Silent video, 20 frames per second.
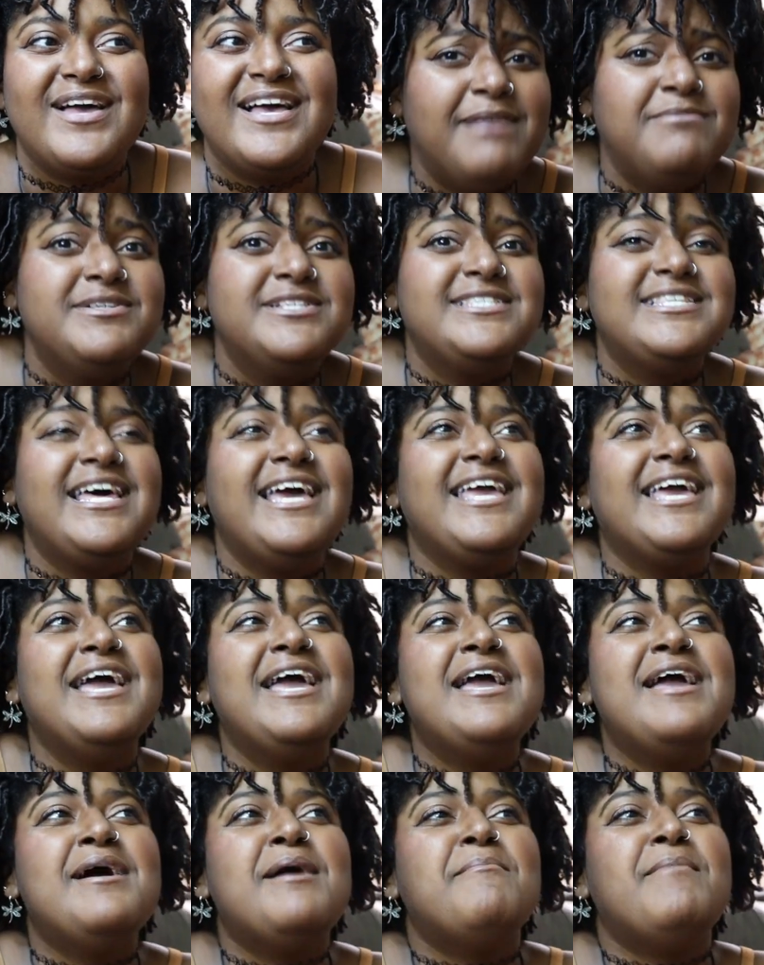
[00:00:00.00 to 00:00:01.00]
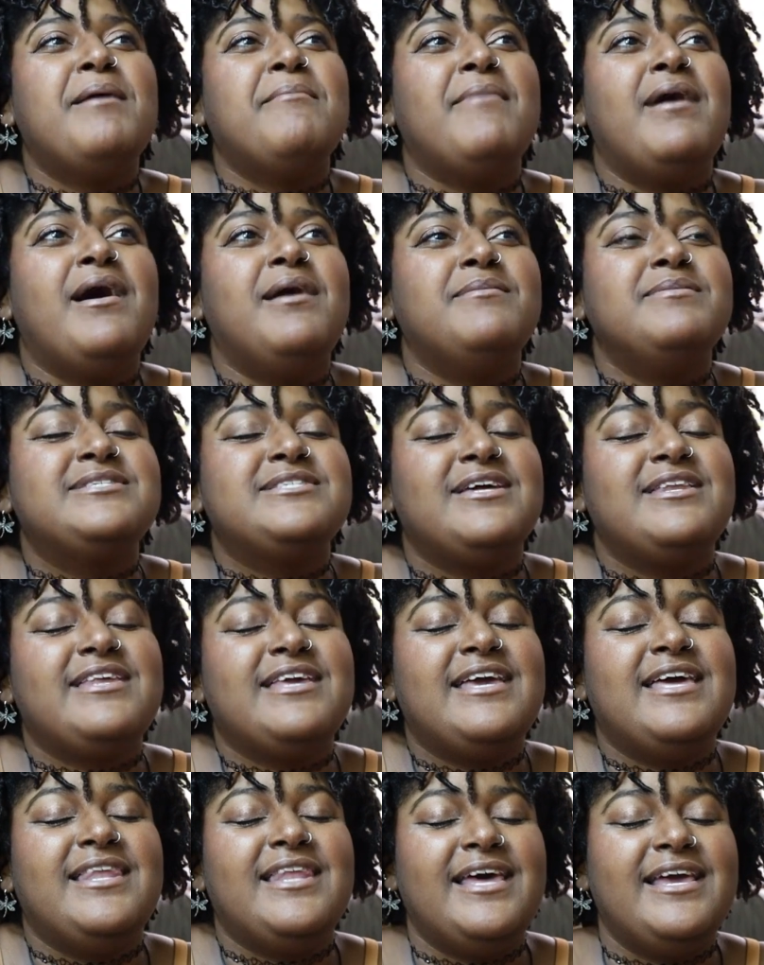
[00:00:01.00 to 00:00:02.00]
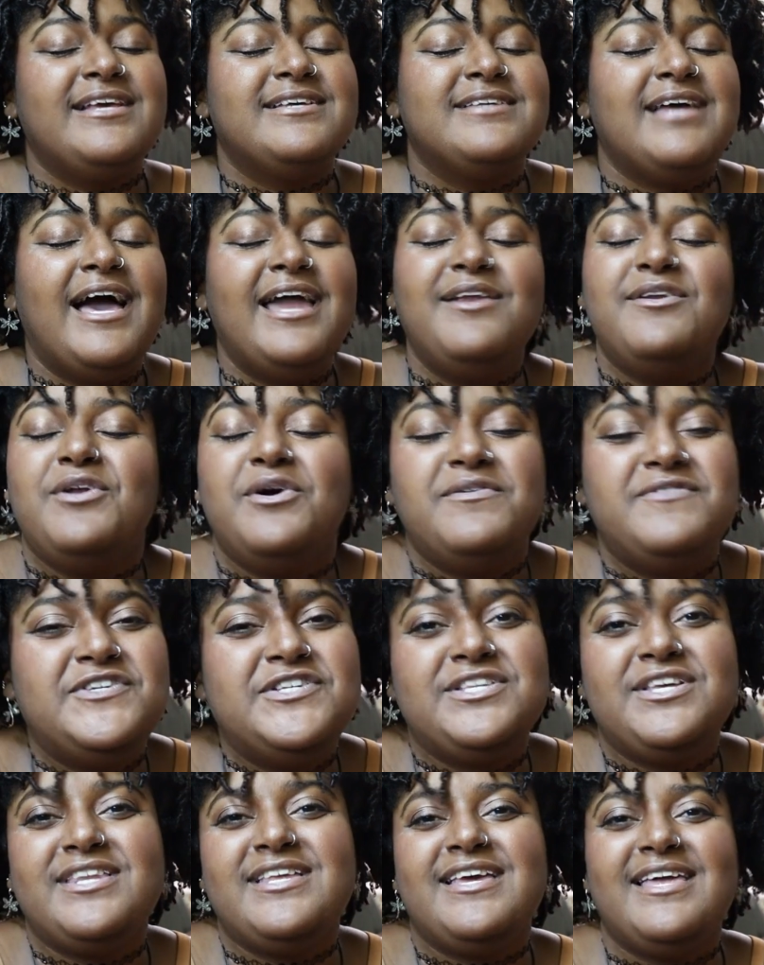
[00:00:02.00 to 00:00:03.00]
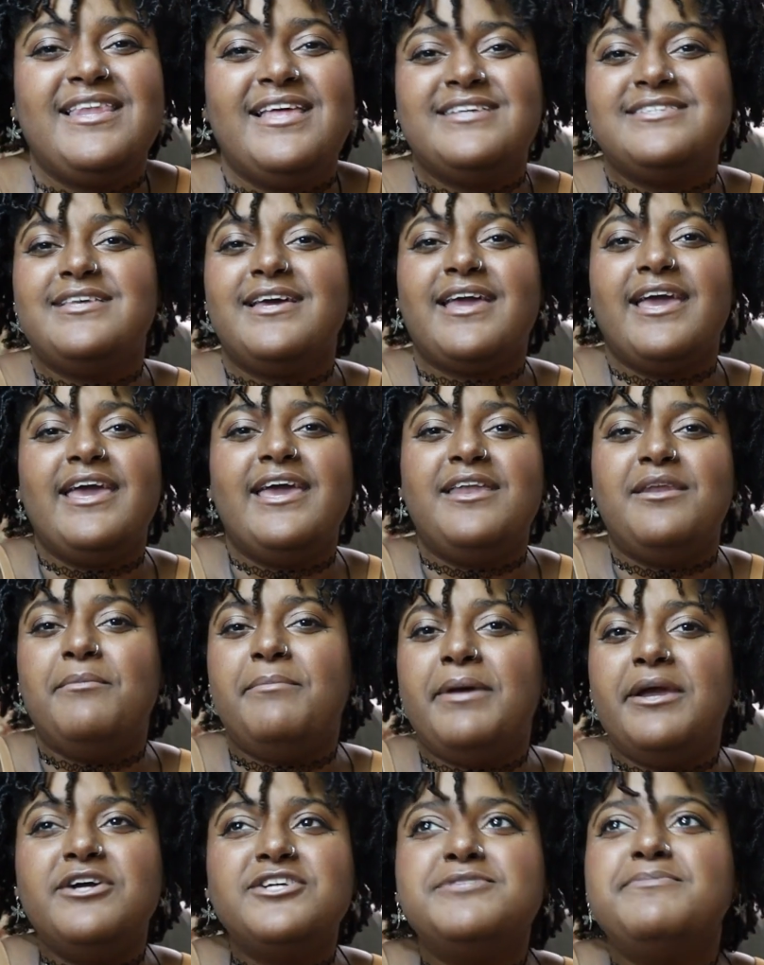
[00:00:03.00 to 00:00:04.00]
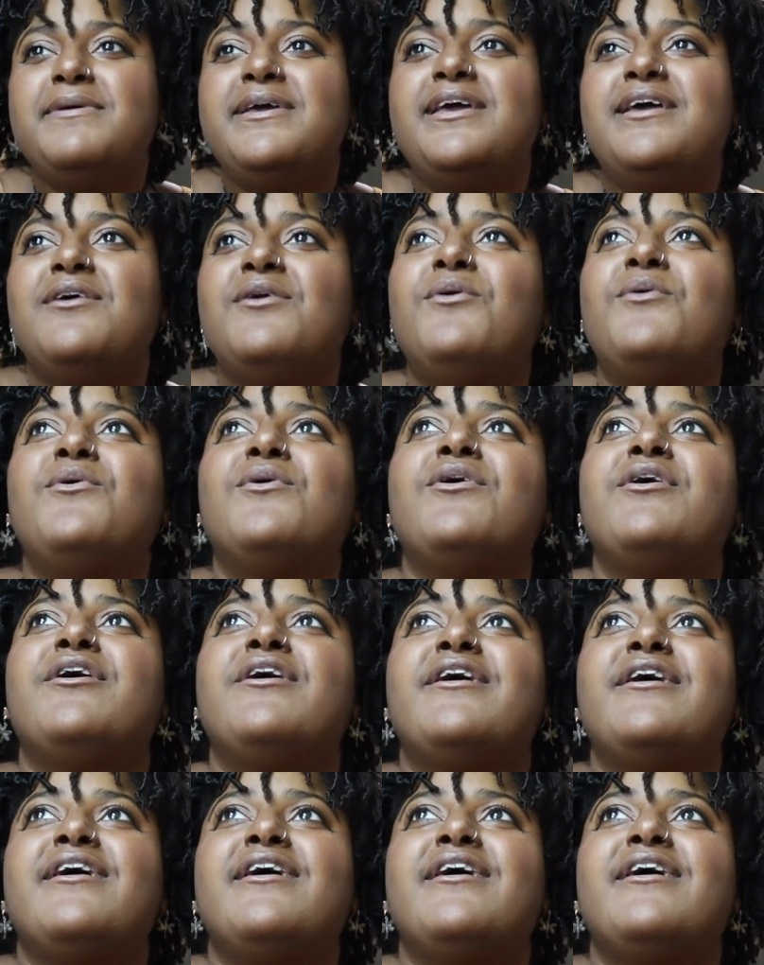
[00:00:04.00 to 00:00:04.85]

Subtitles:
I'm just like, my mom is gonna get like, I don't know if she's gonna get like secondhand embarrassment or